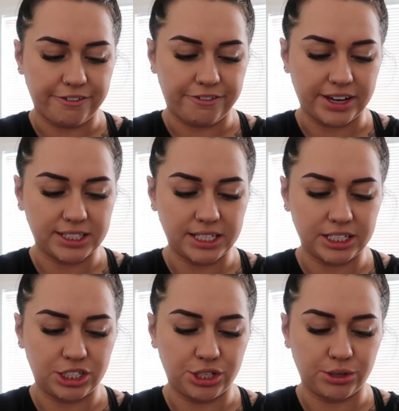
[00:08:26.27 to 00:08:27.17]
Fix
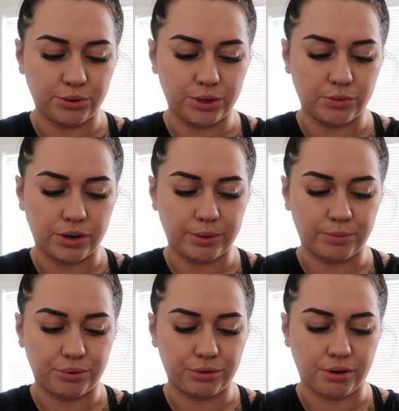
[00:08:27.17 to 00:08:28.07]
It
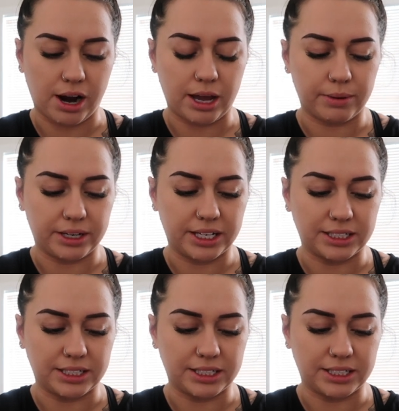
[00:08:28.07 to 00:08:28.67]
2-in-1 Prime and